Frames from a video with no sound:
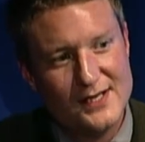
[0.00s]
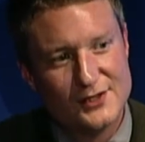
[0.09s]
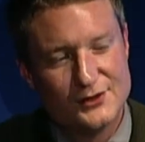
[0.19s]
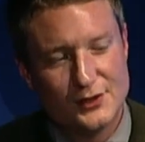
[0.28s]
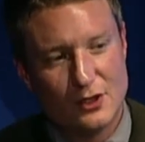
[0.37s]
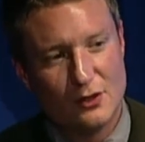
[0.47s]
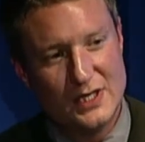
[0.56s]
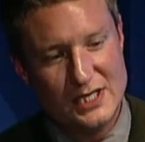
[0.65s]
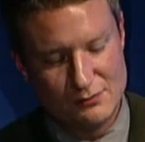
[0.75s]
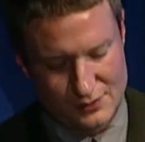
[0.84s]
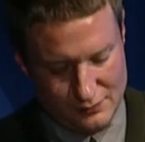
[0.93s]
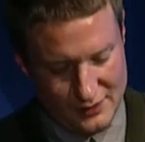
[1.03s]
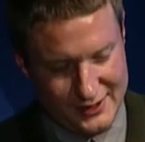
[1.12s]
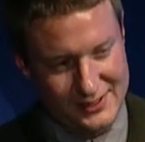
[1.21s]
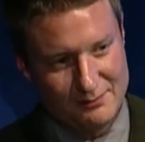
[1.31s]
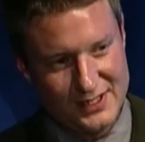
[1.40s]
So it was
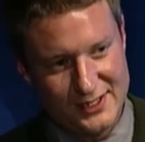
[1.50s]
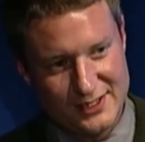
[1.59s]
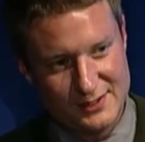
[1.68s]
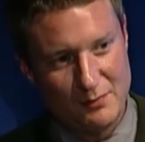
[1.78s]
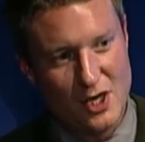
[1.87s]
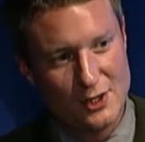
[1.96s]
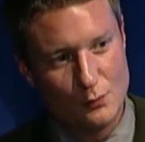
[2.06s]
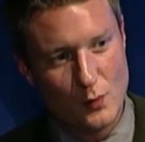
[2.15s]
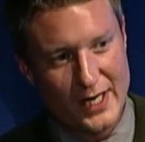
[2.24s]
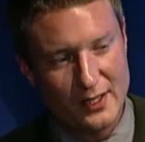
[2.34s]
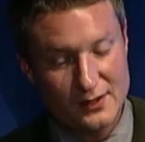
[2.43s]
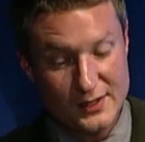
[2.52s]
really dependent upon where.